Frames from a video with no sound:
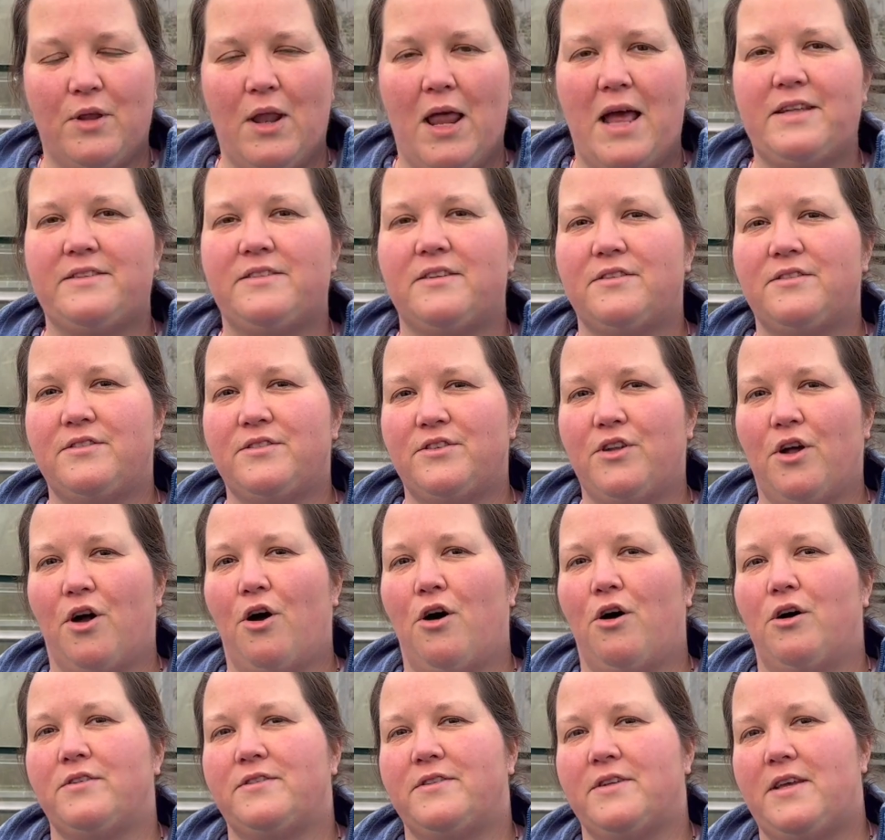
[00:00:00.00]
let's
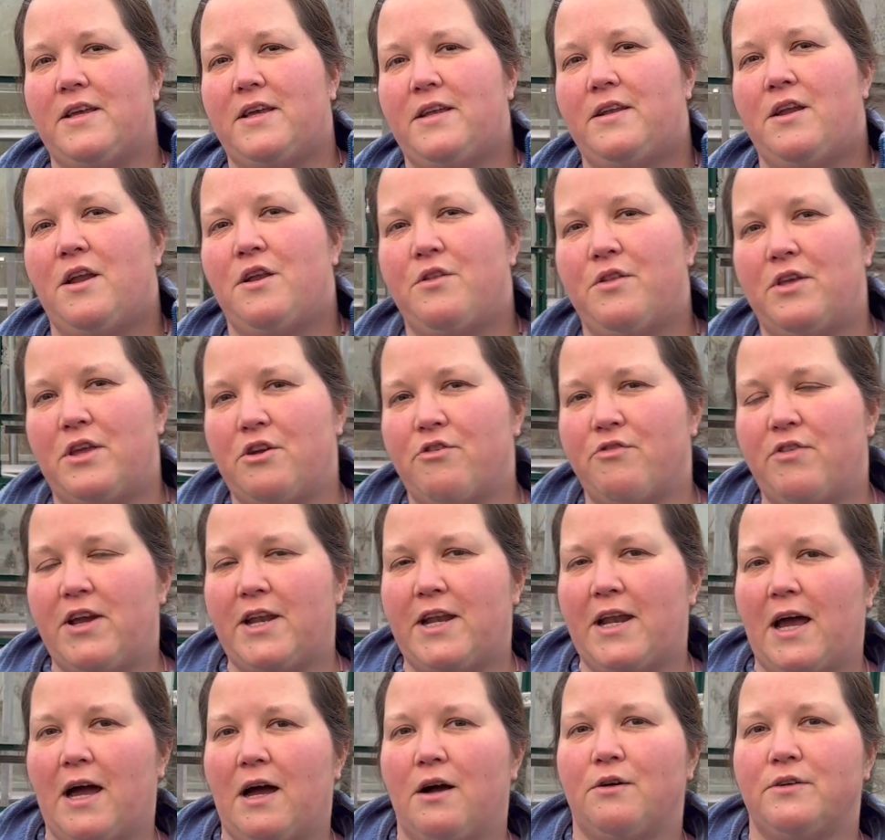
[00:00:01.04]
start in the
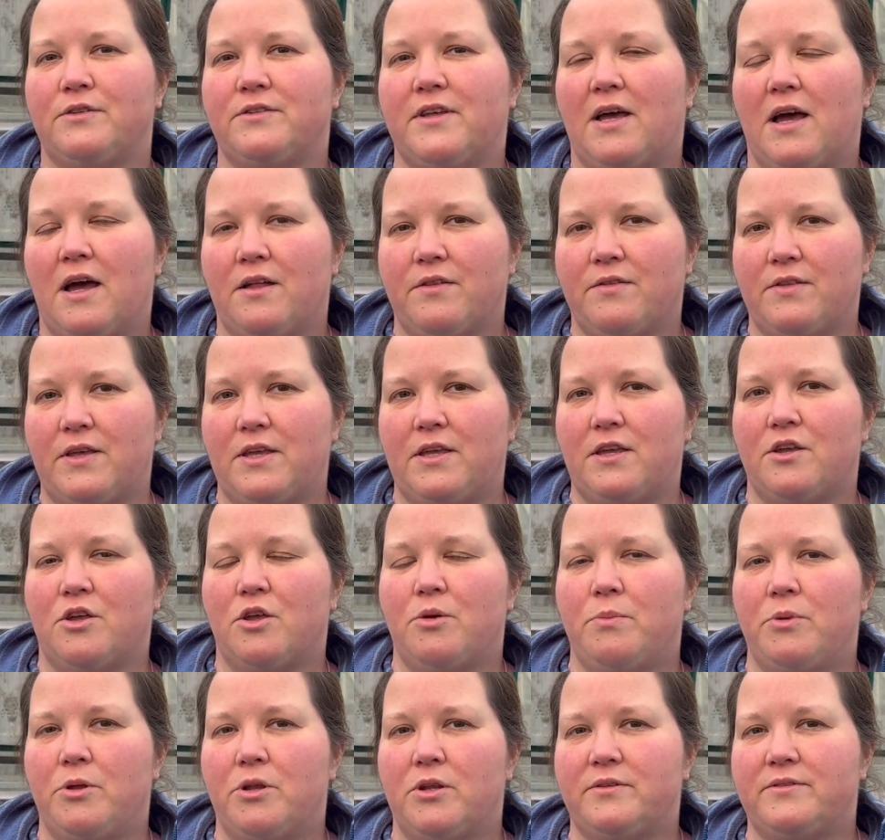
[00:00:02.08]
greenhouse at the
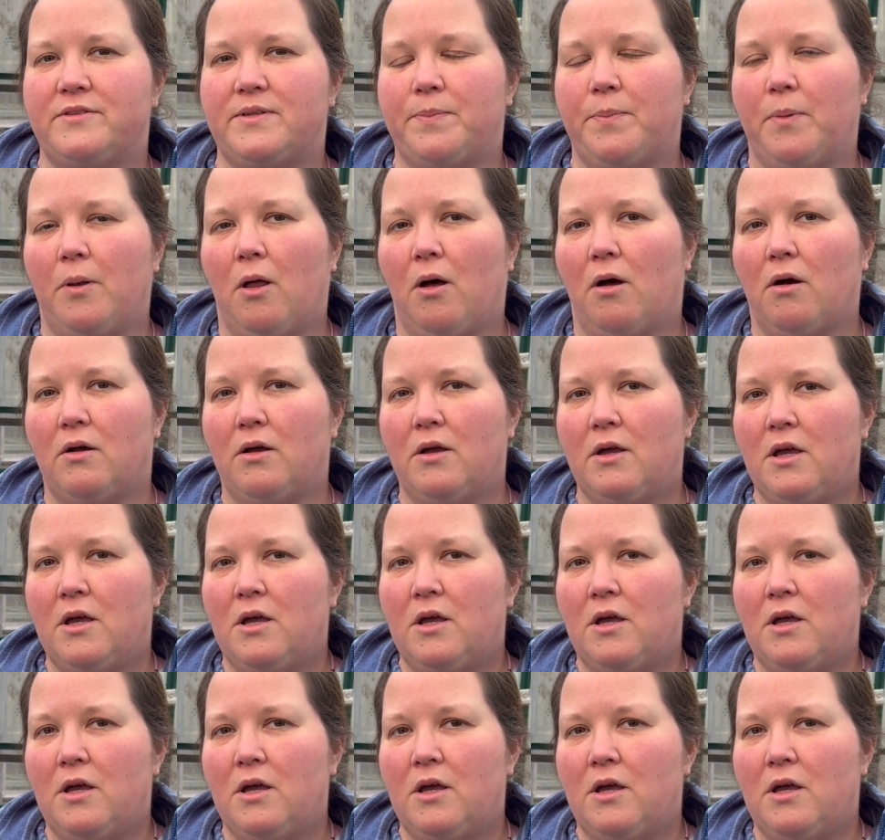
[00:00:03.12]
community plot.